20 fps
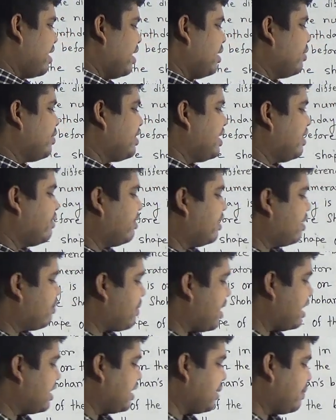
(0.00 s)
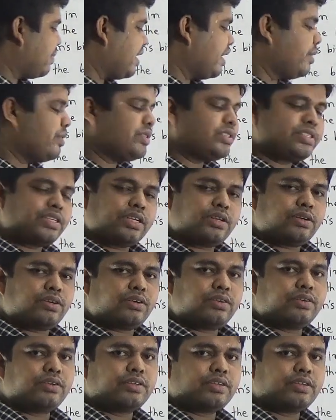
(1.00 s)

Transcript: you multiplied with 0,